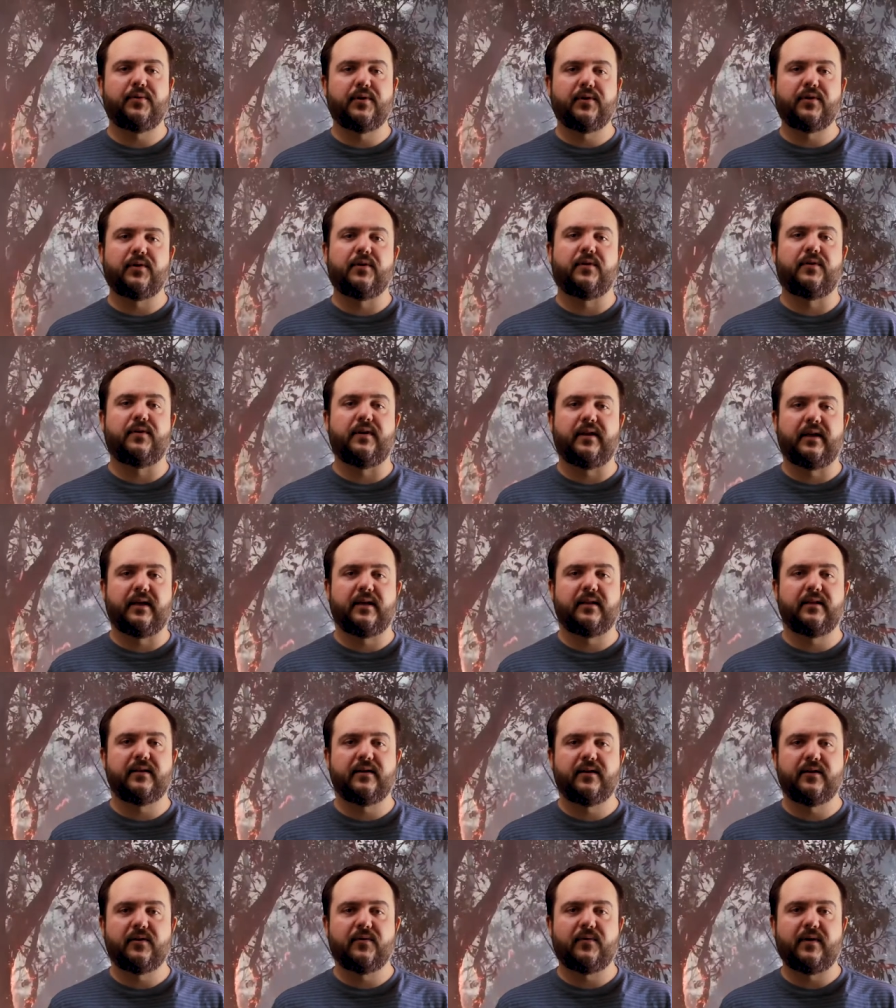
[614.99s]
burn and
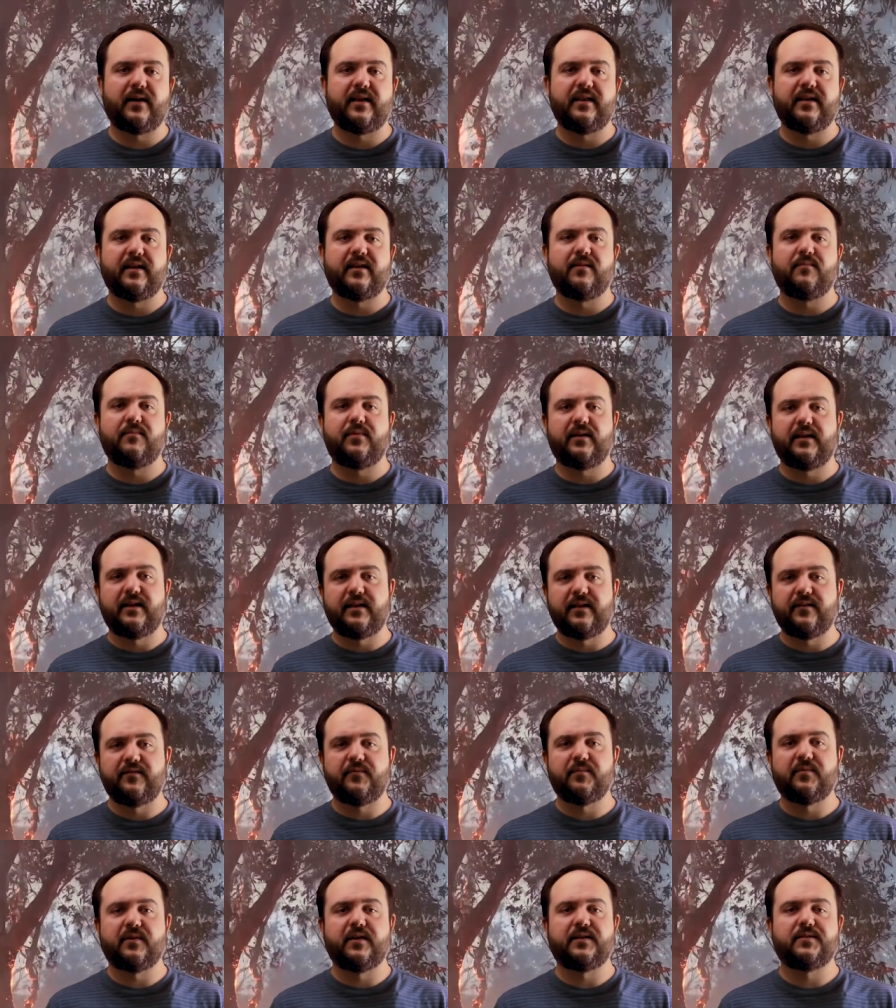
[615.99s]
clear away the
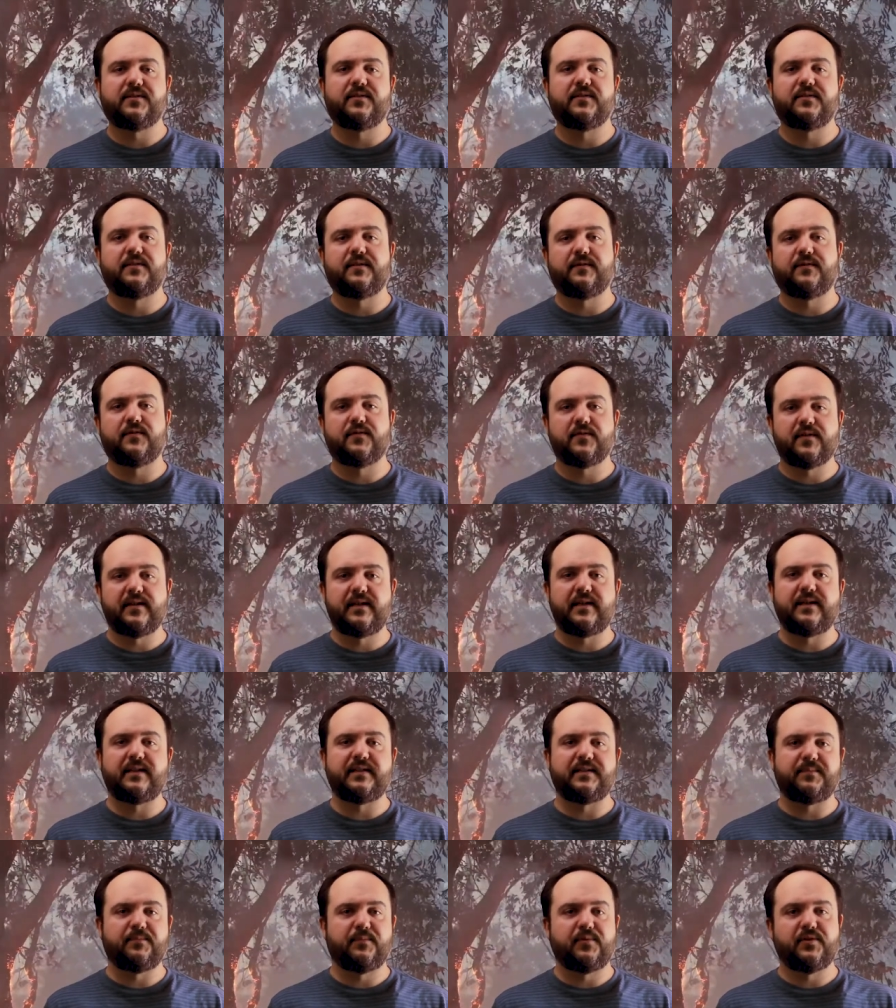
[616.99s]
competitive pressures of
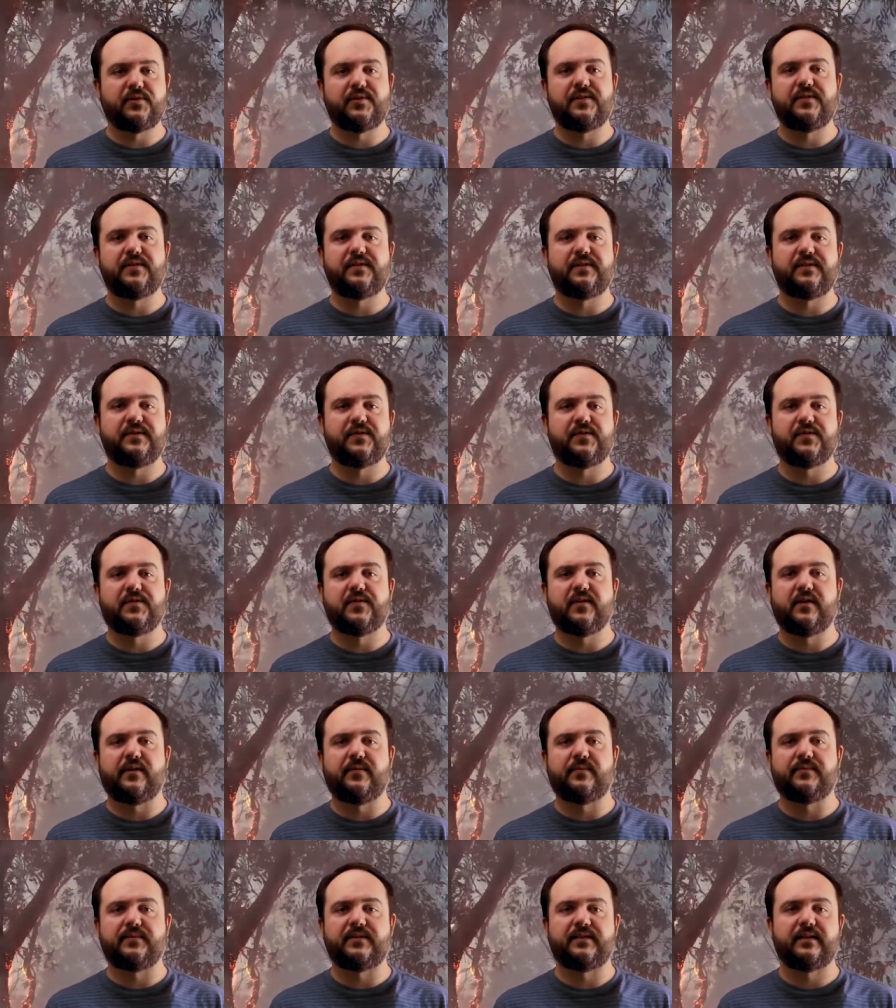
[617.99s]
trees, bushes, and
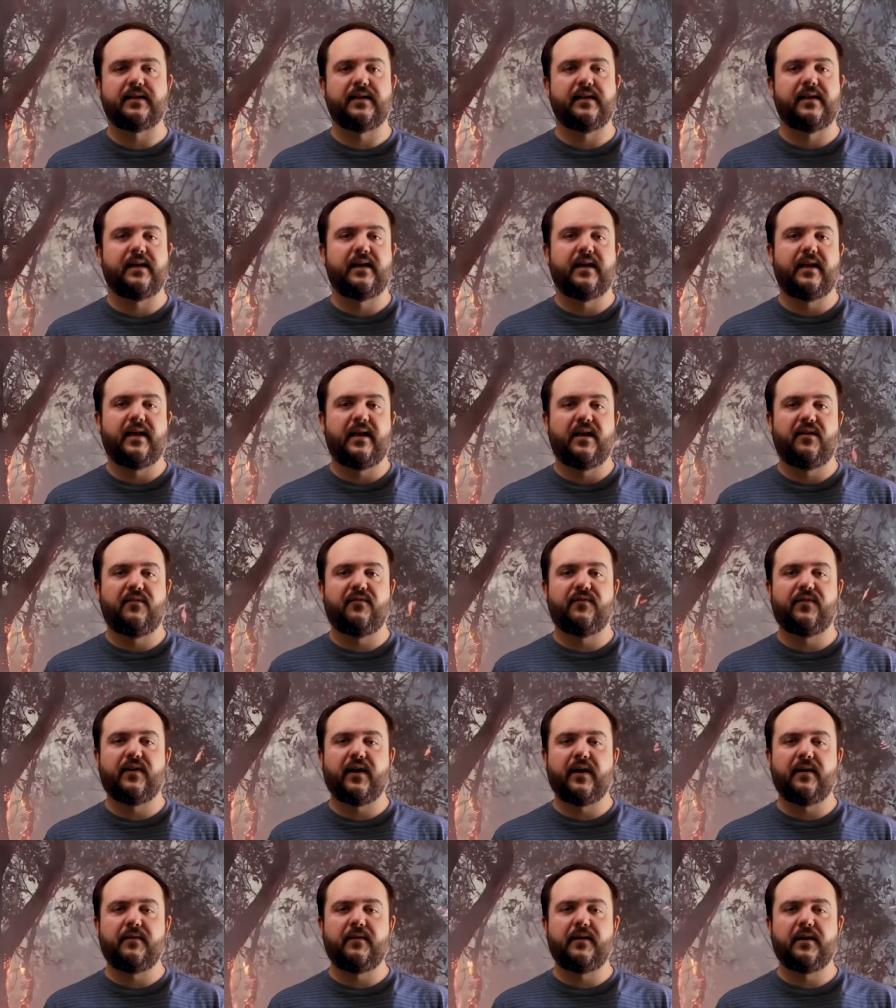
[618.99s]
shrubs. And
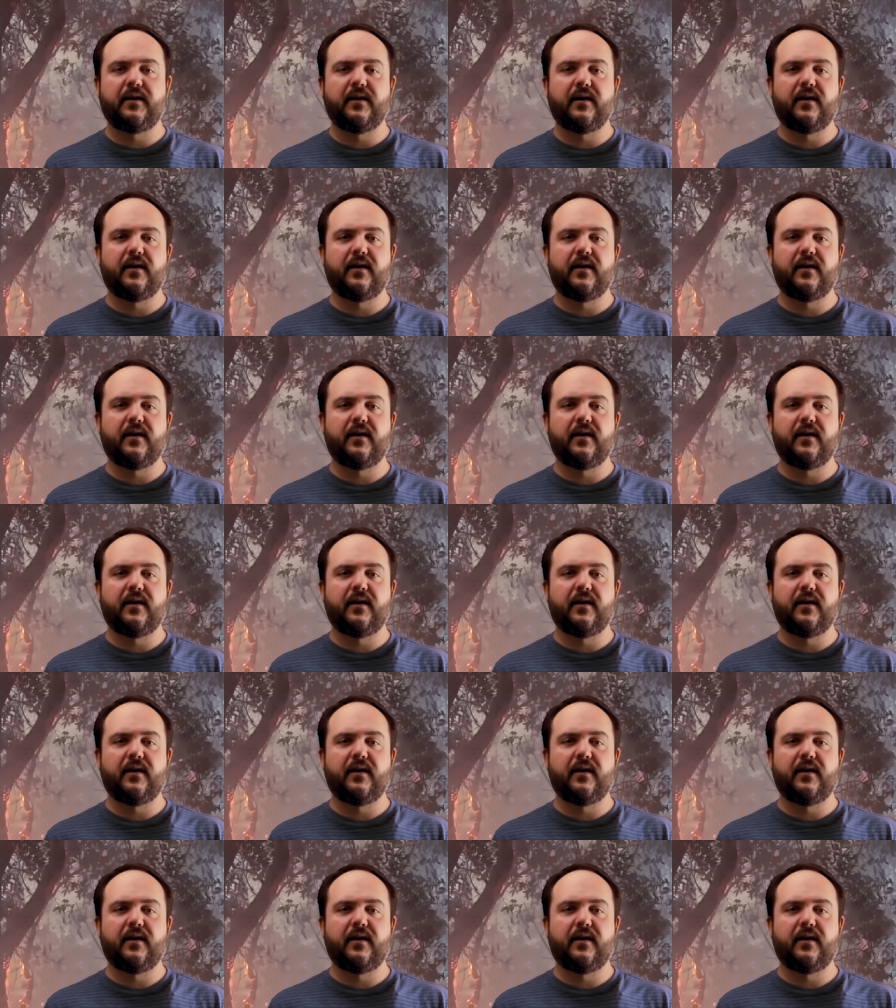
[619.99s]
fire